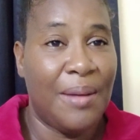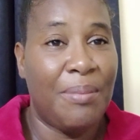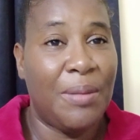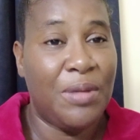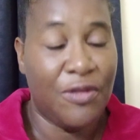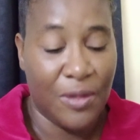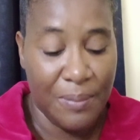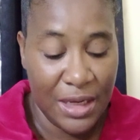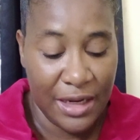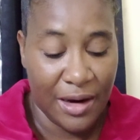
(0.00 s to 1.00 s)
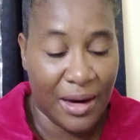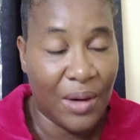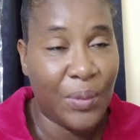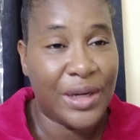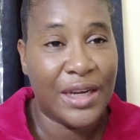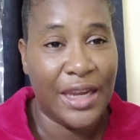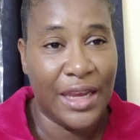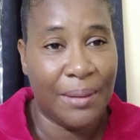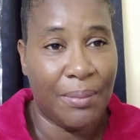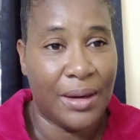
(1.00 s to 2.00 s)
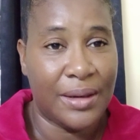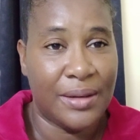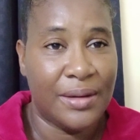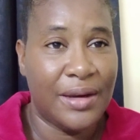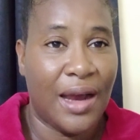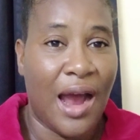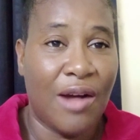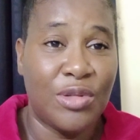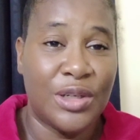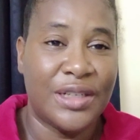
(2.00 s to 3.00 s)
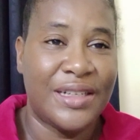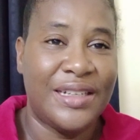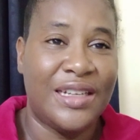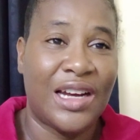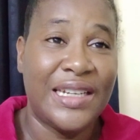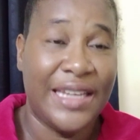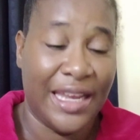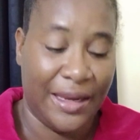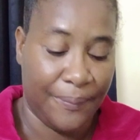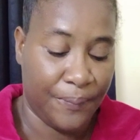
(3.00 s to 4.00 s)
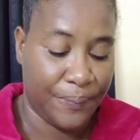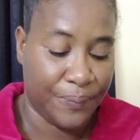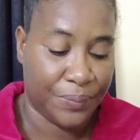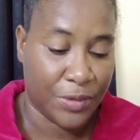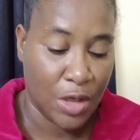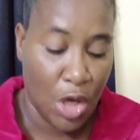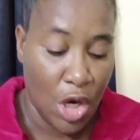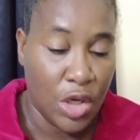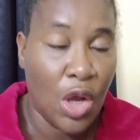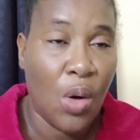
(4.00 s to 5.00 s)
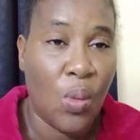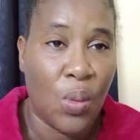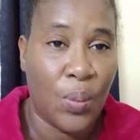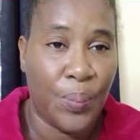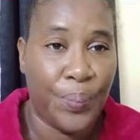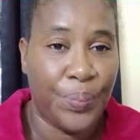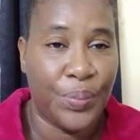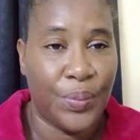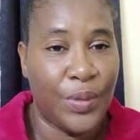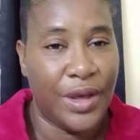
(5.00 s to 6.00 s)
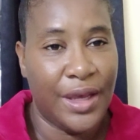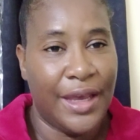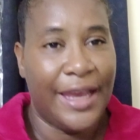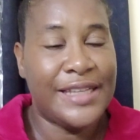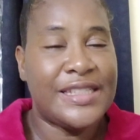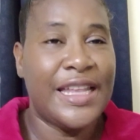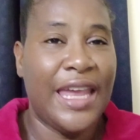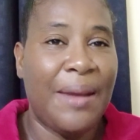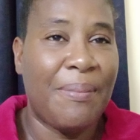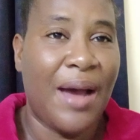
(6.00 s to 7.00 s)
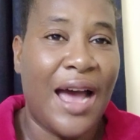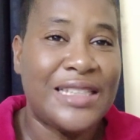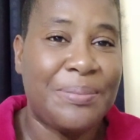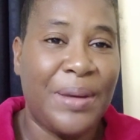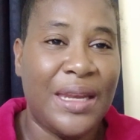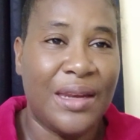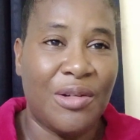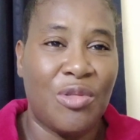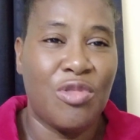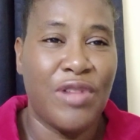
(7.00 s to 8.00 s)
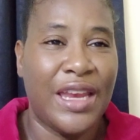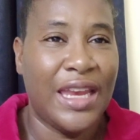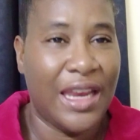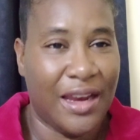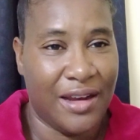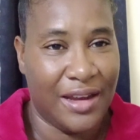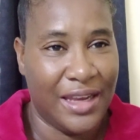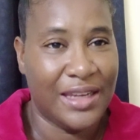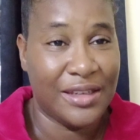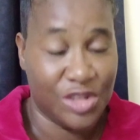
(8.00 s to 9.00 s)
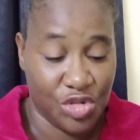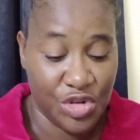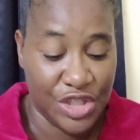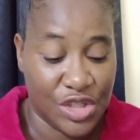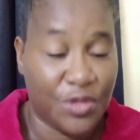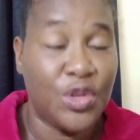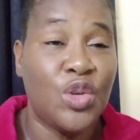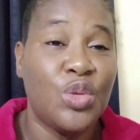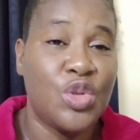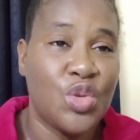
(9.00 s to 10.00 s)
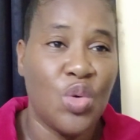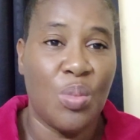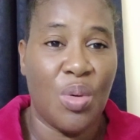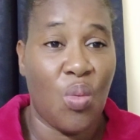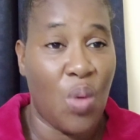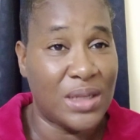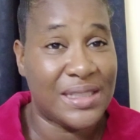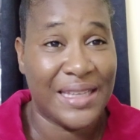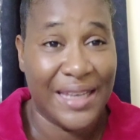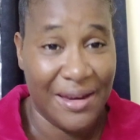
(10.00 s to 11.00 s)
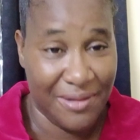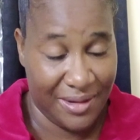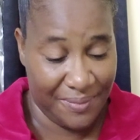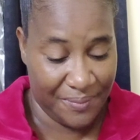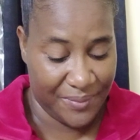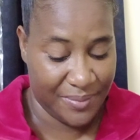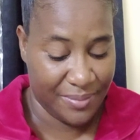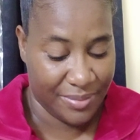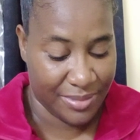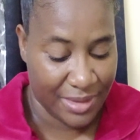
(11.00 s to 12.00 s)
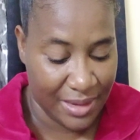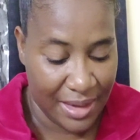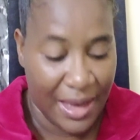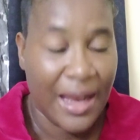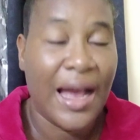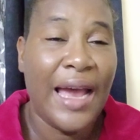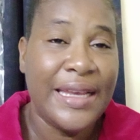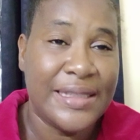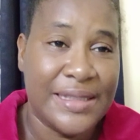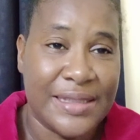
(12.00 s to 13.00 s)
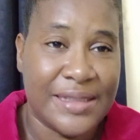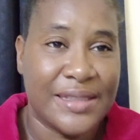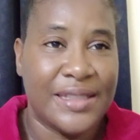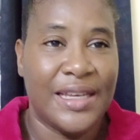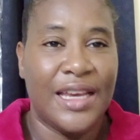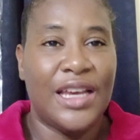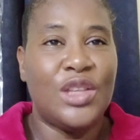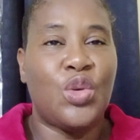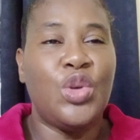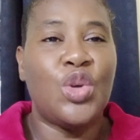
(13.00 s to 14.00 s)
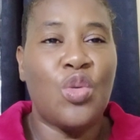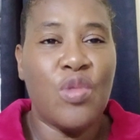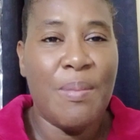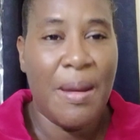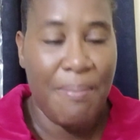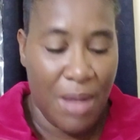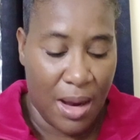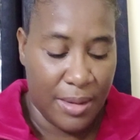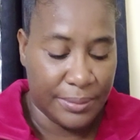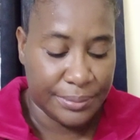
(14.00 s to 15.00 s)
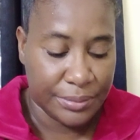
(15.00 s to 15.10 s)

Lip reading: may be familiar with the name Aaron Dante. Now, his name has been ringing in the streets of YouTube once again. Guys, do you remember